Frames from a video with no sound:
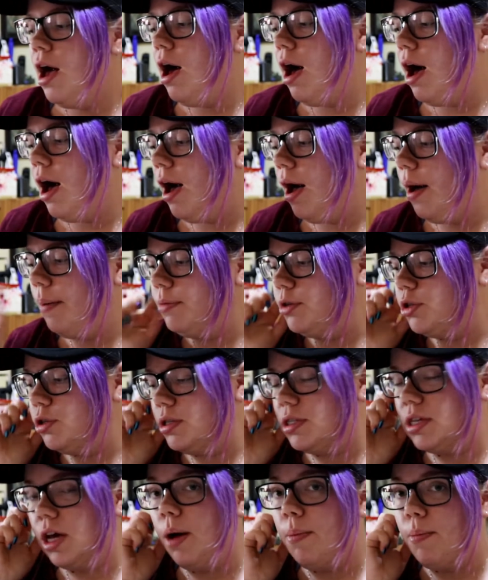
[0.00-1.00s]
do
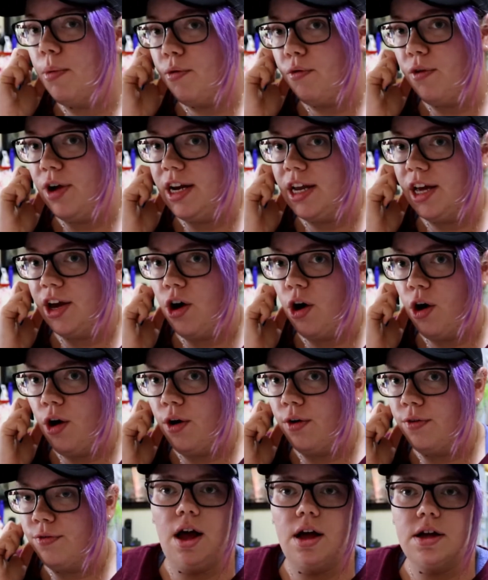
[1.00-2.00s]
some reading
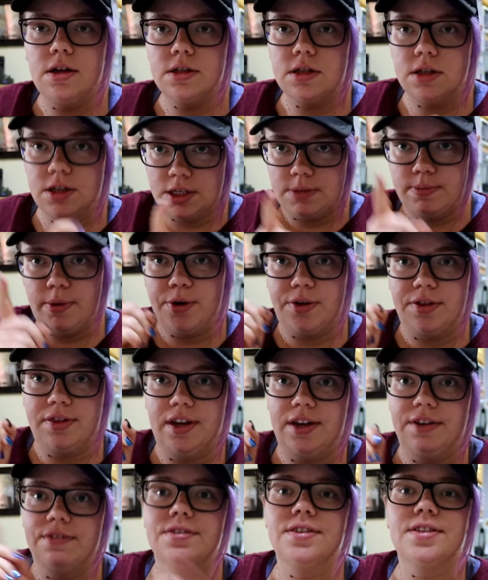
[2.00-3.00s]
of The Smoke
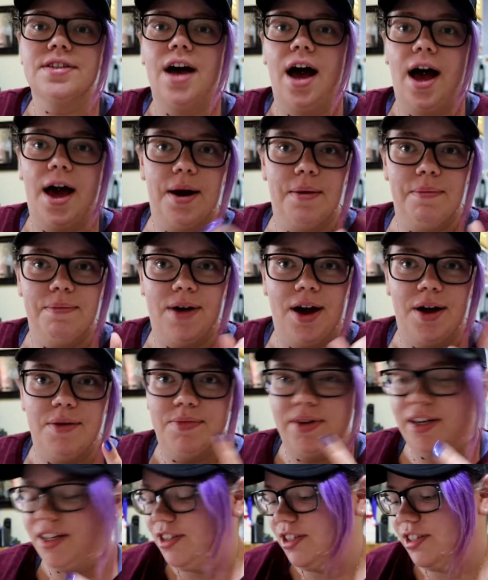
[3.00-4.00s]
Thieves. I had a mind
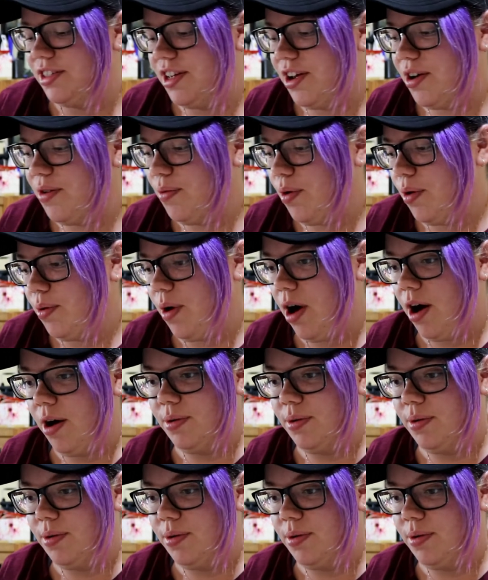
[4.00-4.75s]
blank just then on what I